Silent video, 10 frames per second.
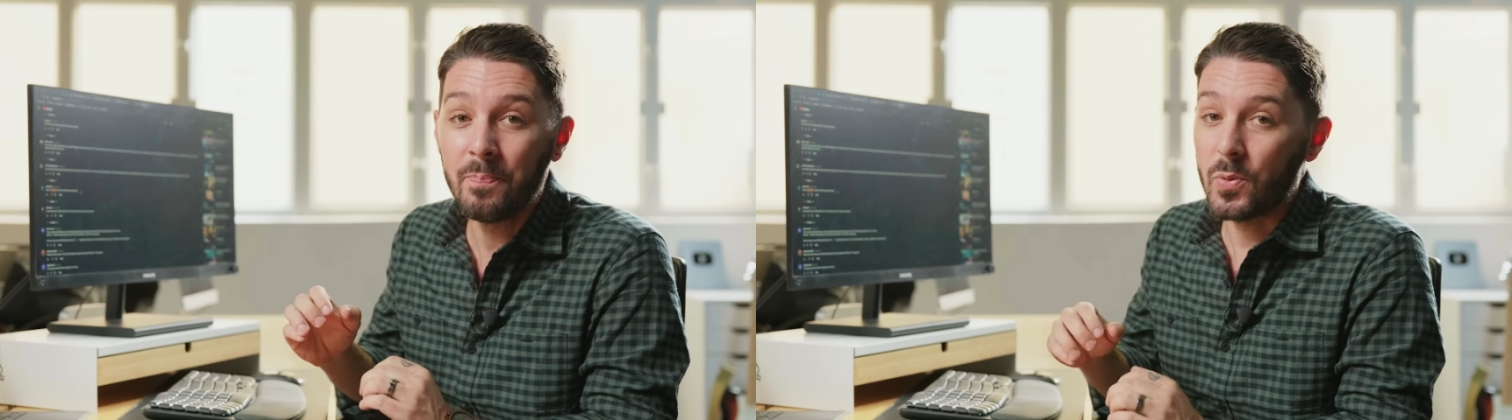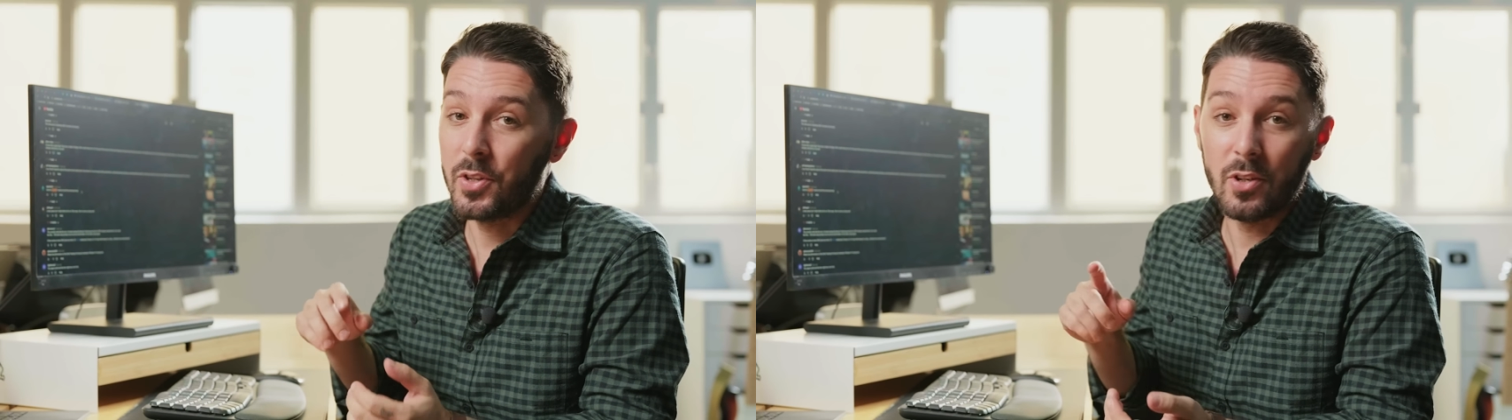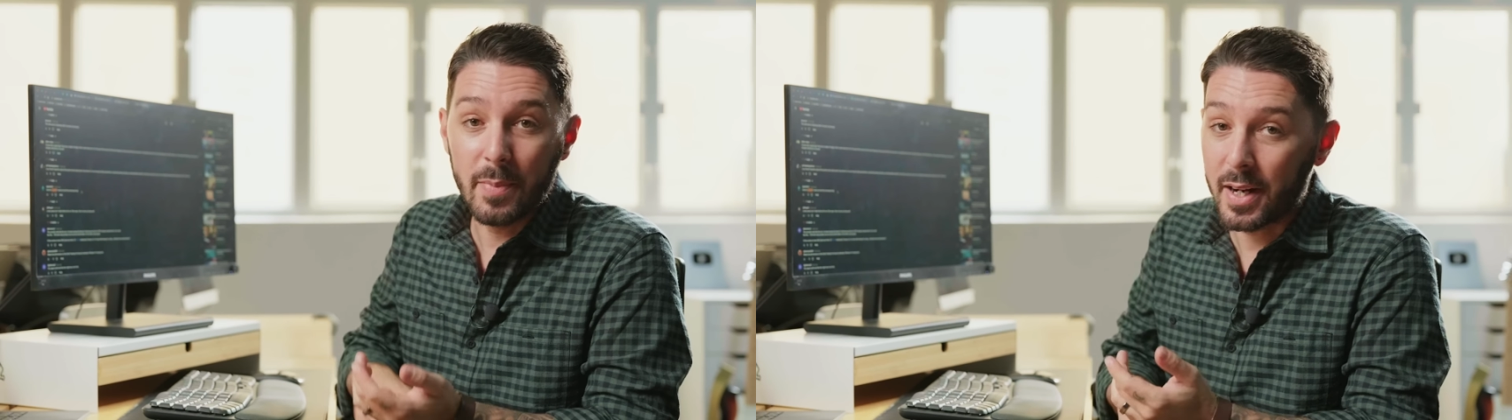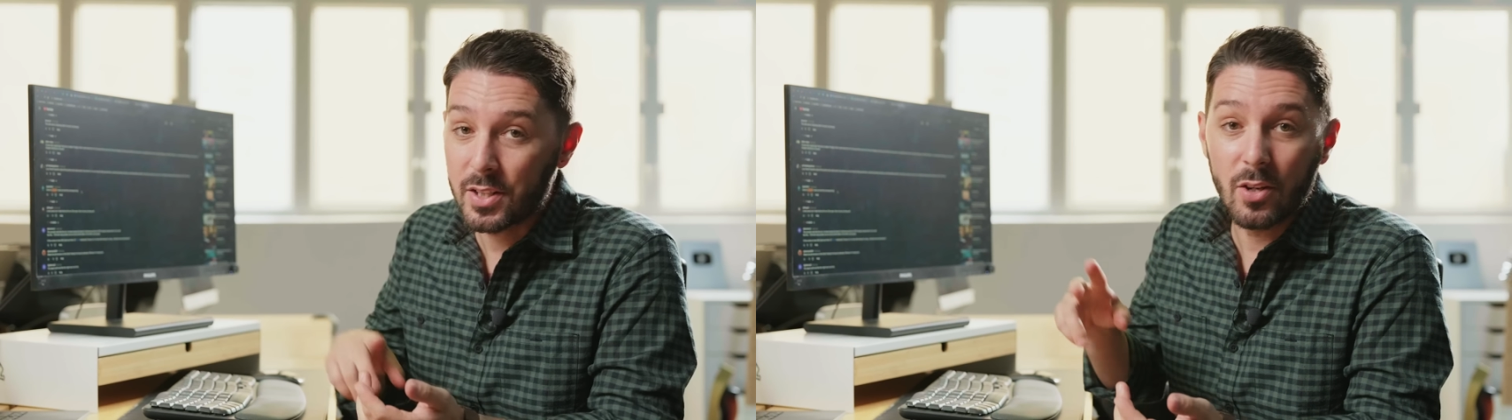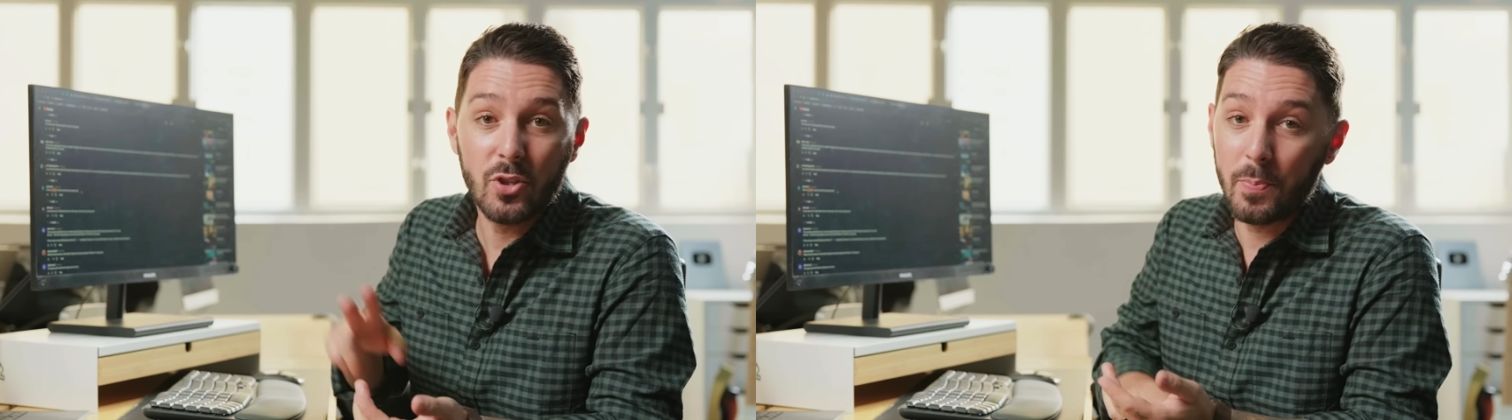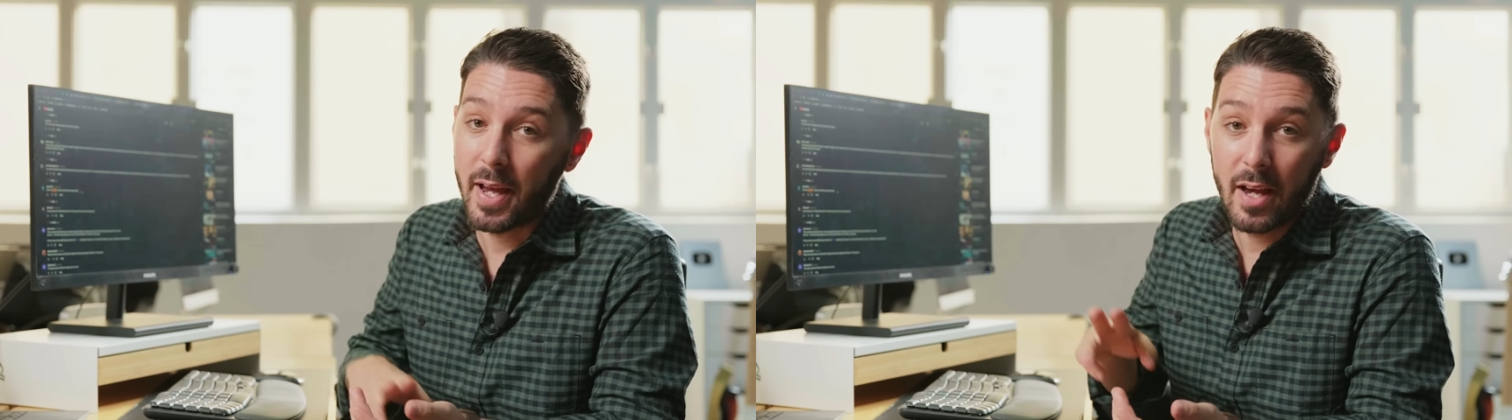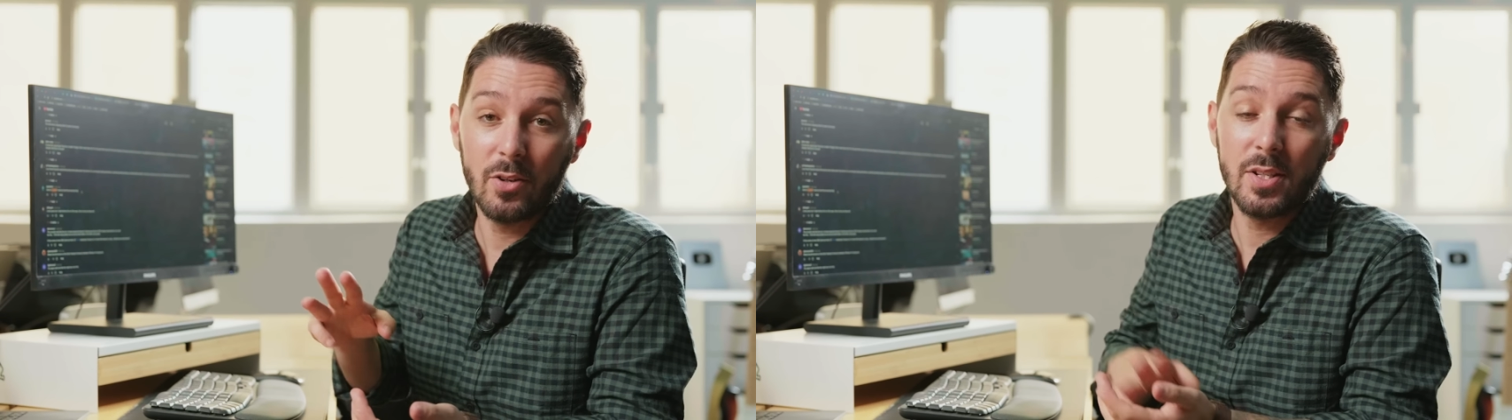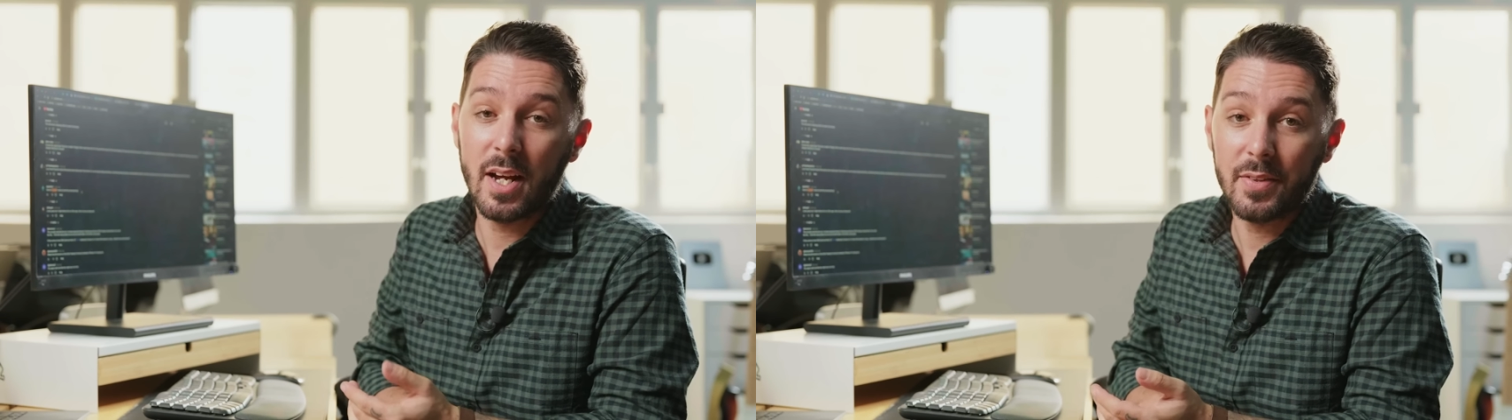So whether you're in Mexico, Japan,
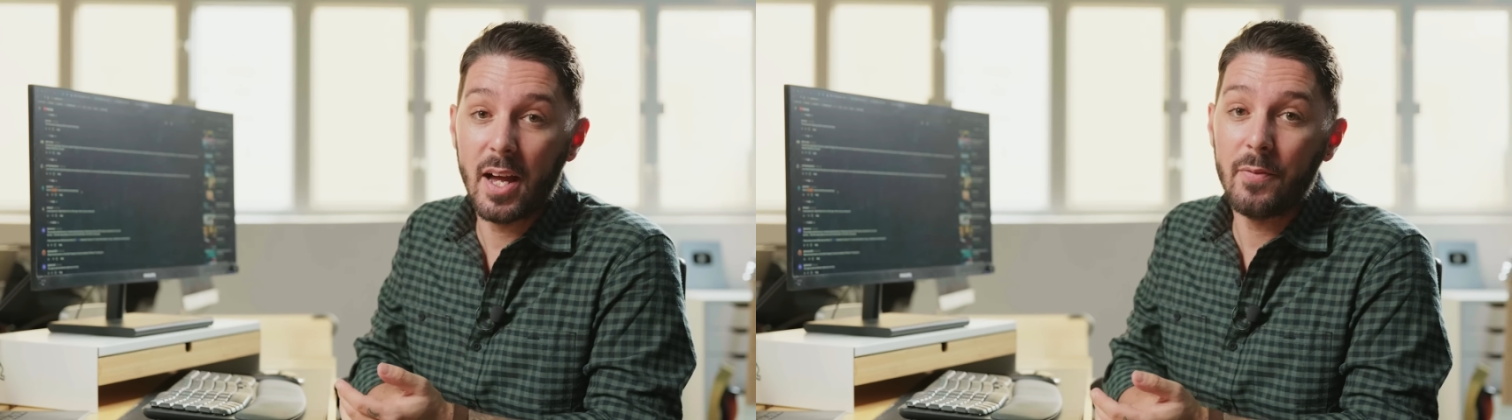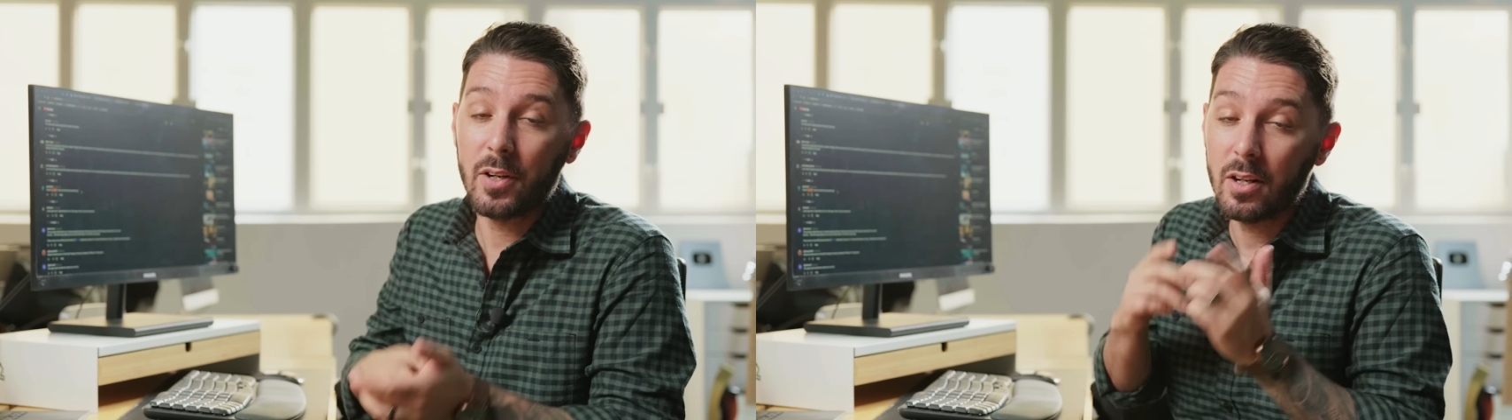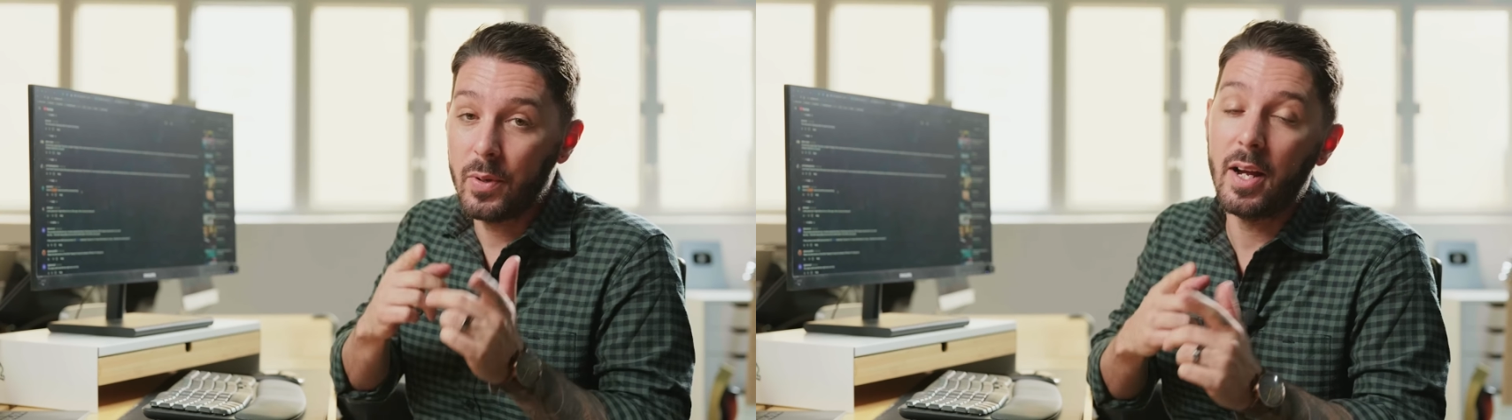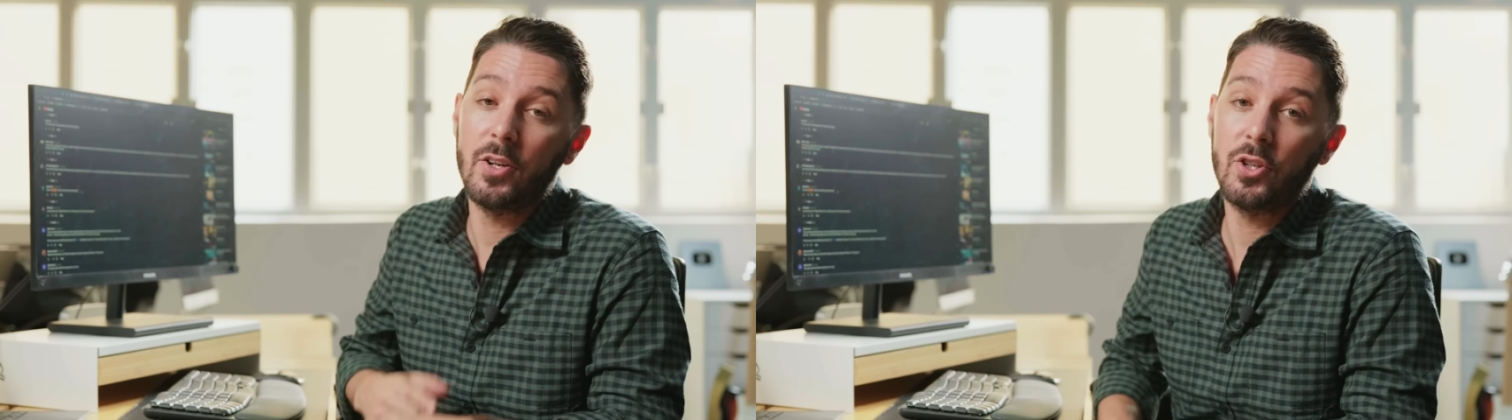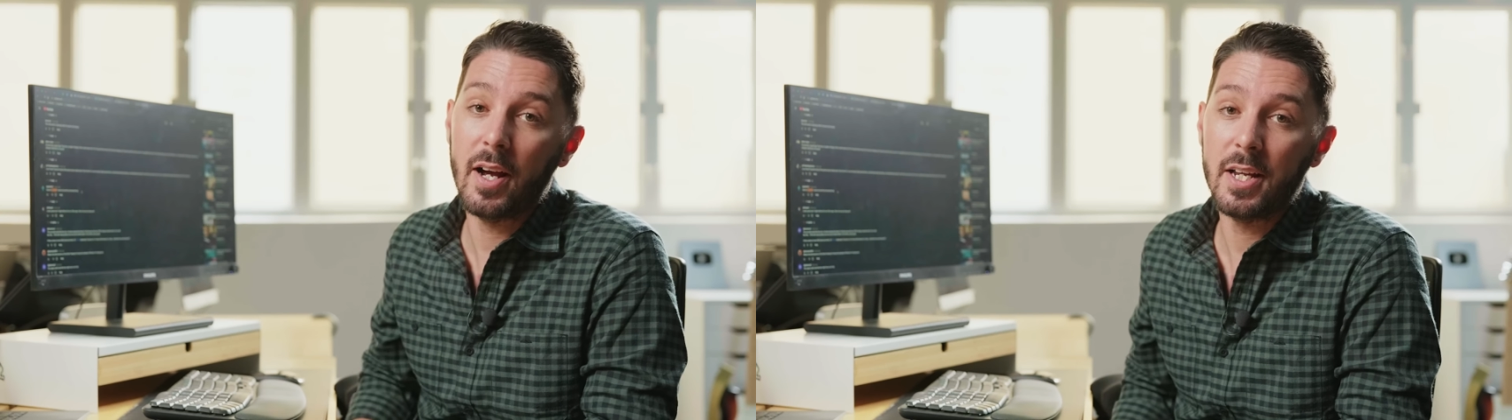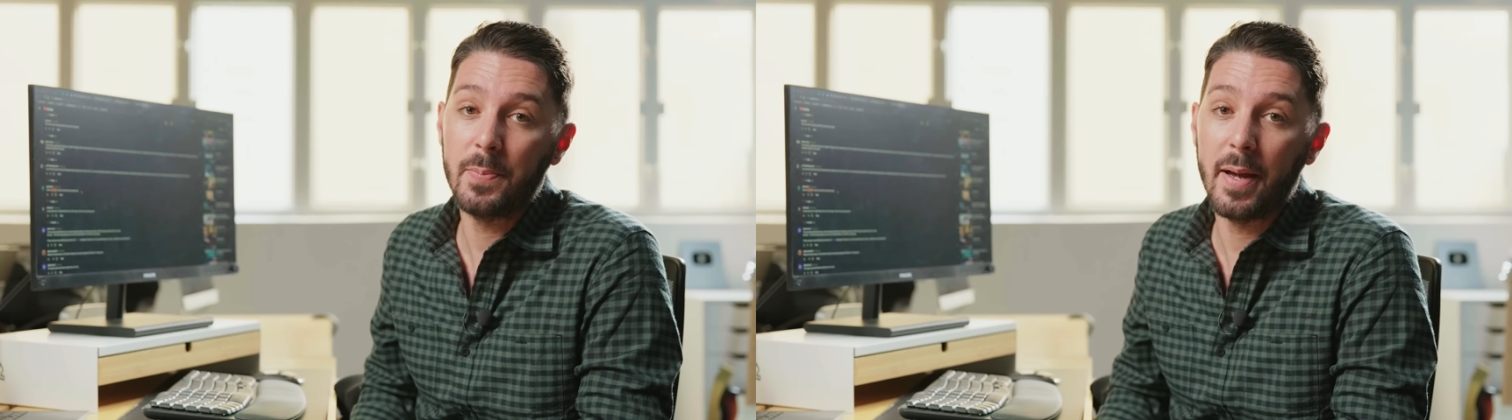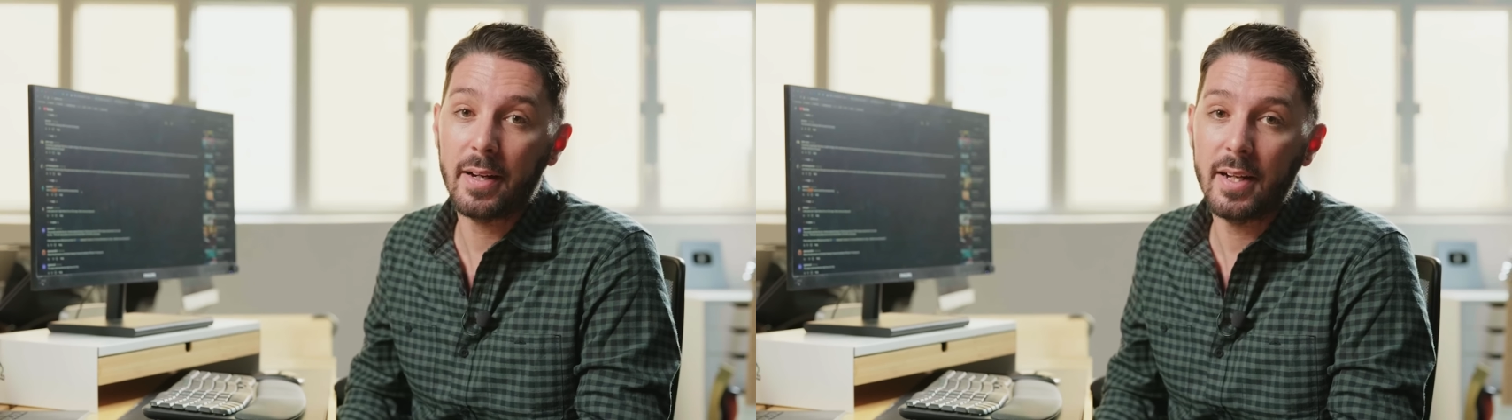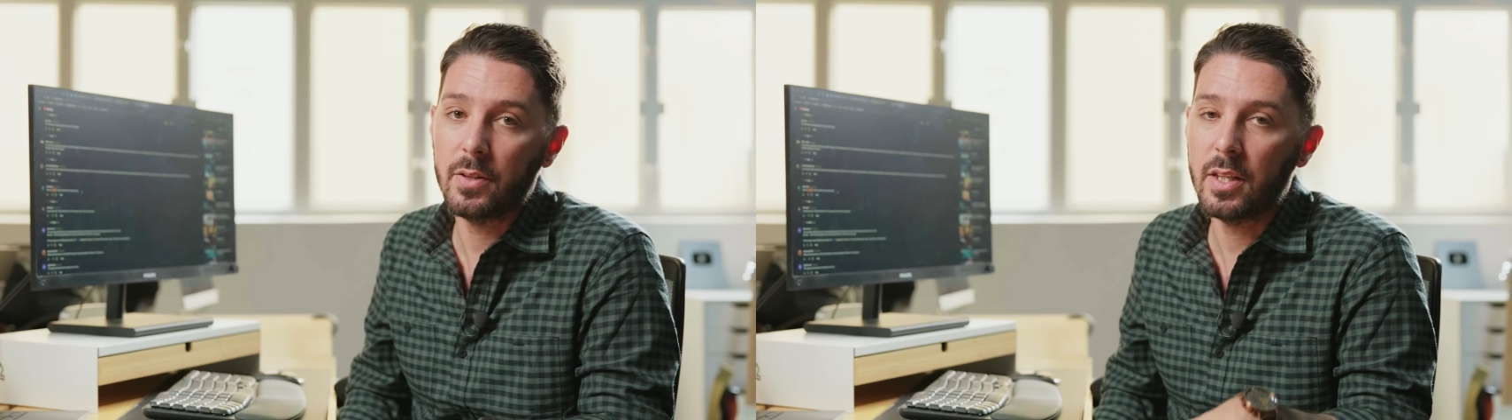or South Africa, we got your guys back now.